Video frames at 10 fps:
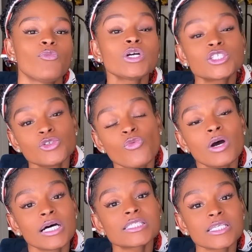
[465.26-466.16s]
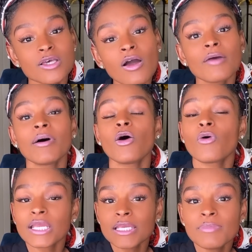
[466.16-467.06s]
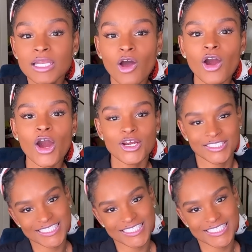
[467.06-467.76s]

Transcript: what you want us to talk about or keep in our heart.